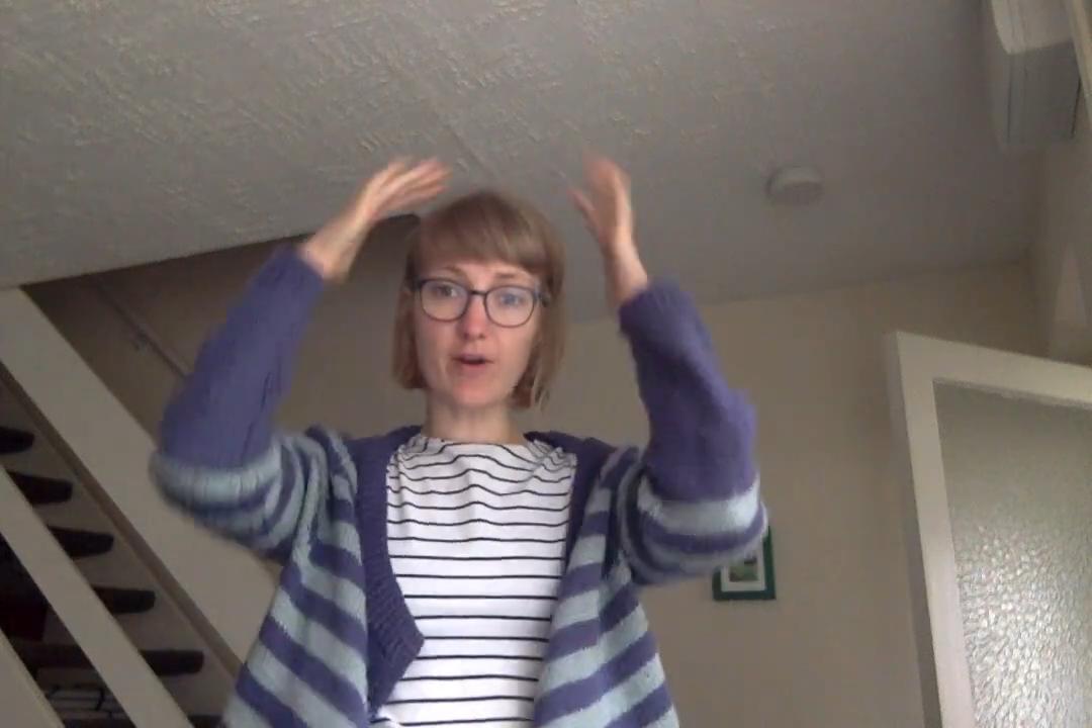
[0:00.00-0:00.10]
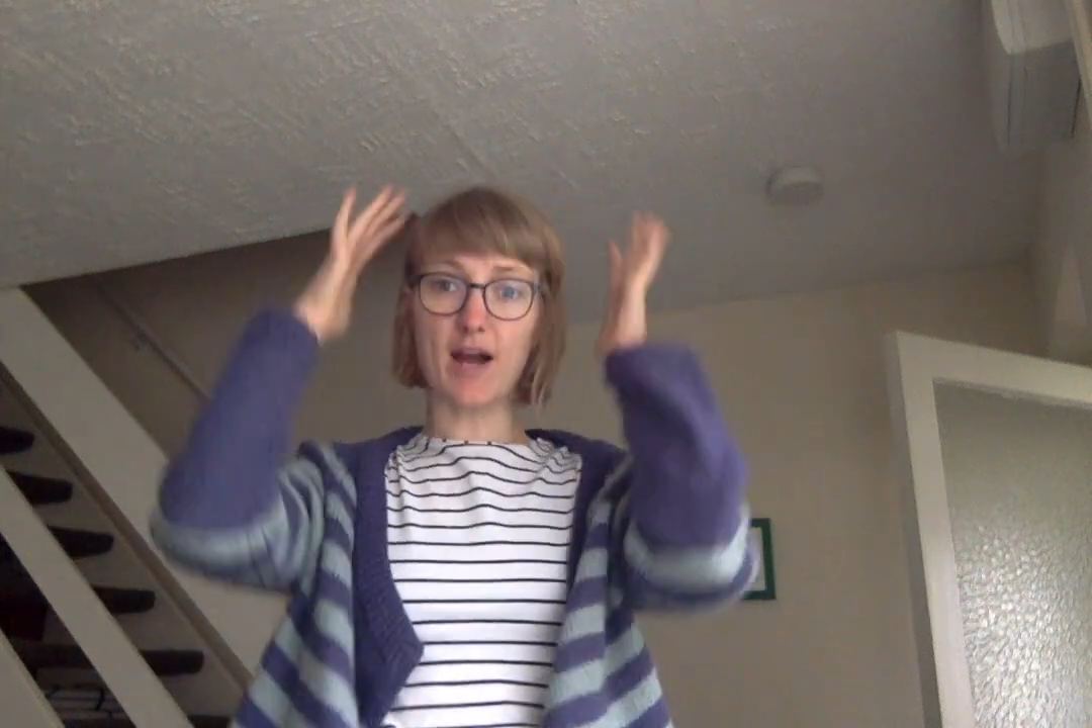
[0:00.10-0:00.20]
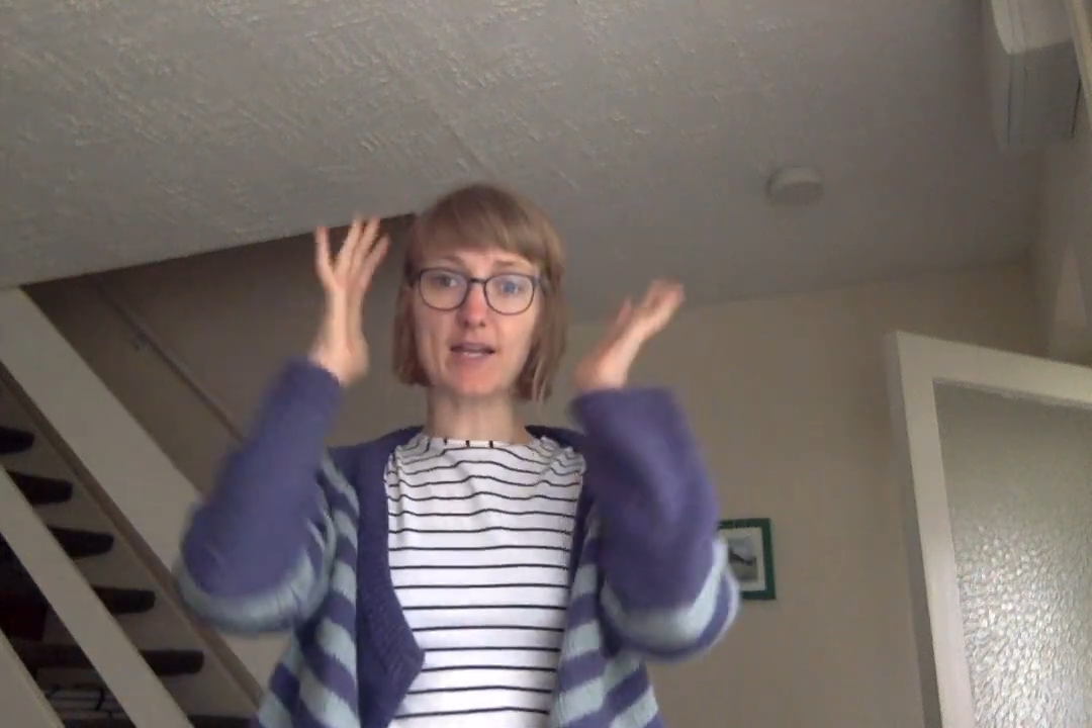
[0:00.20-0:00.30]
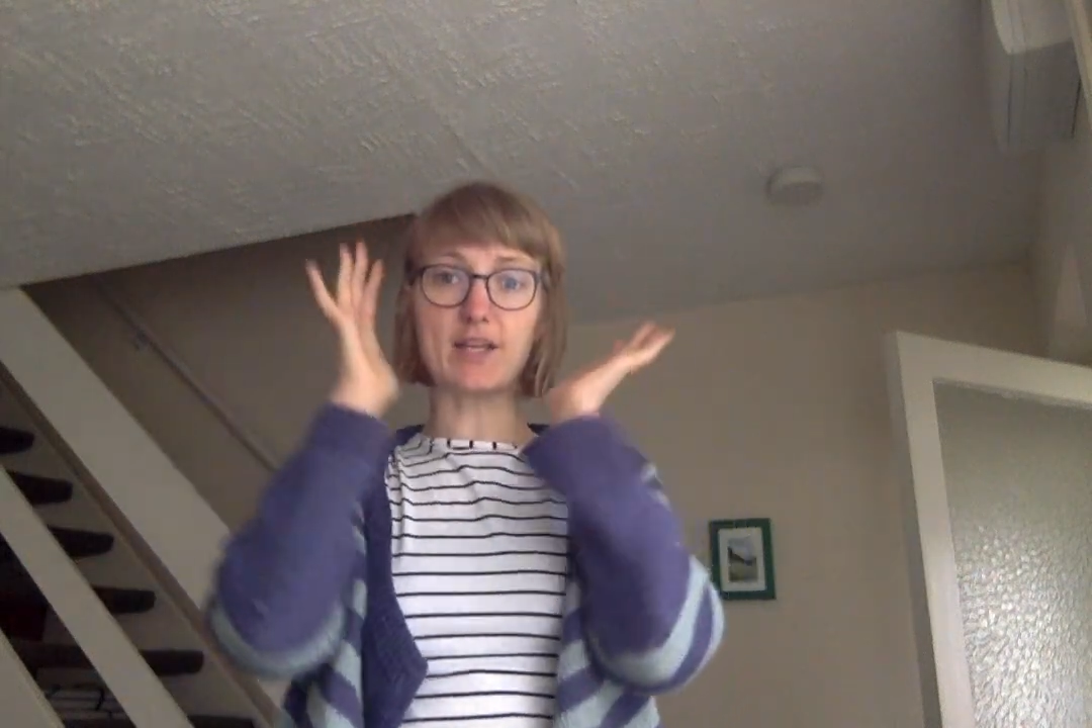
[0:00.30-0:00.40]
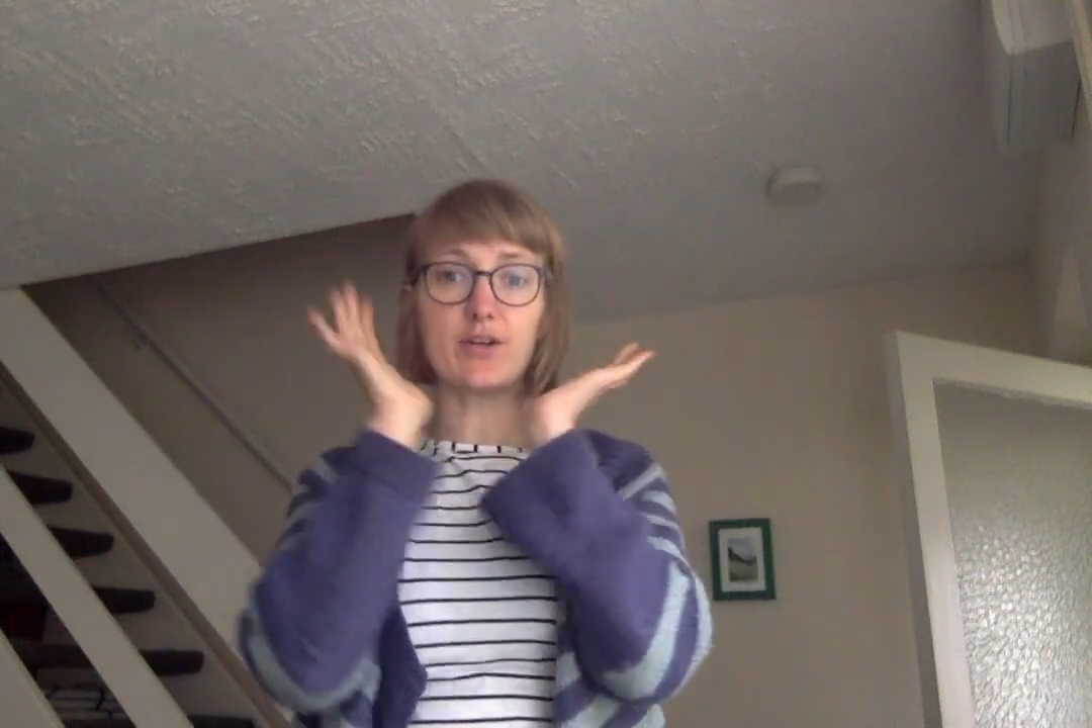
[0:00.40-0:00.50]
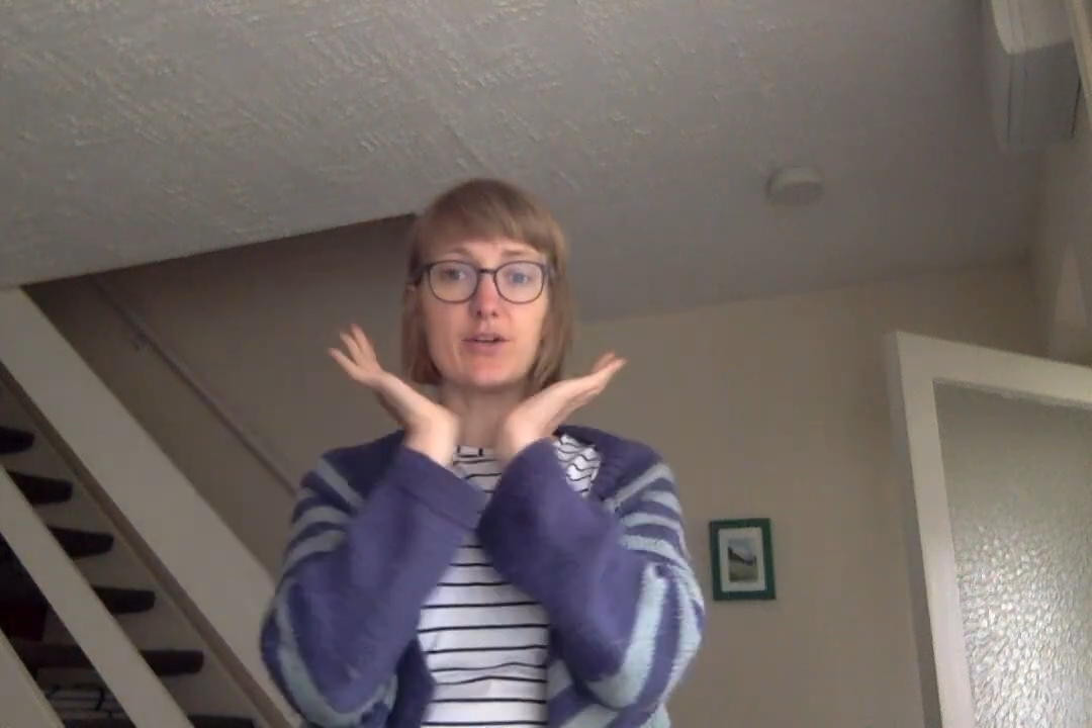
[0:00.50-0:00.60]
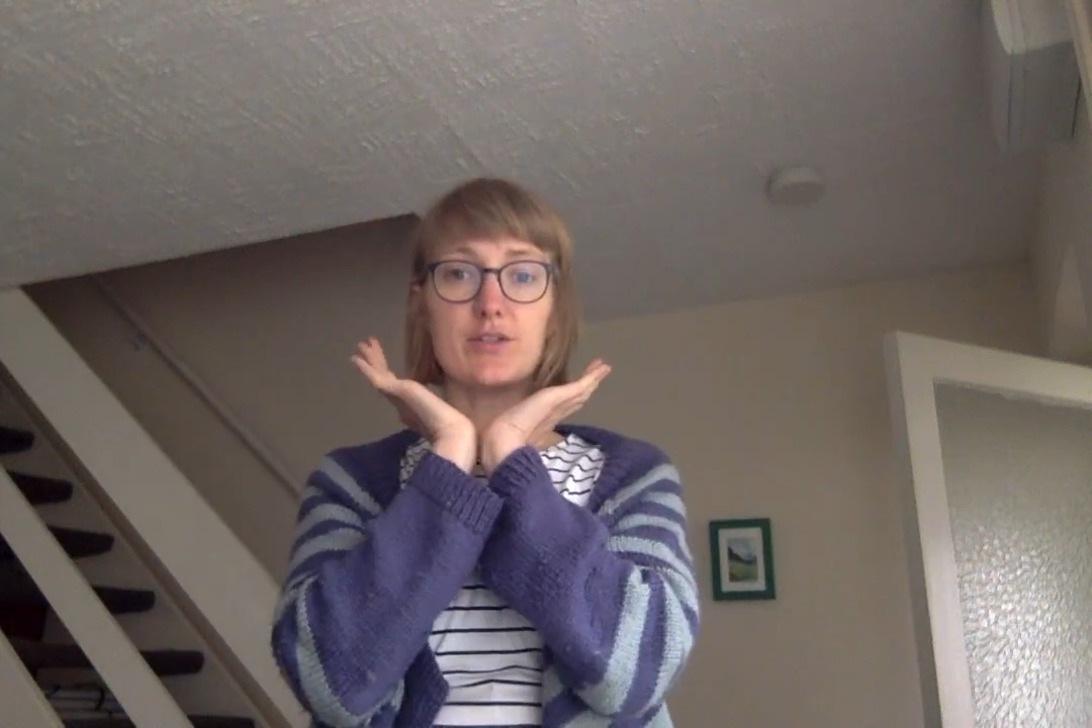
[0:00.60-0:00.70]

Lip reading: Riding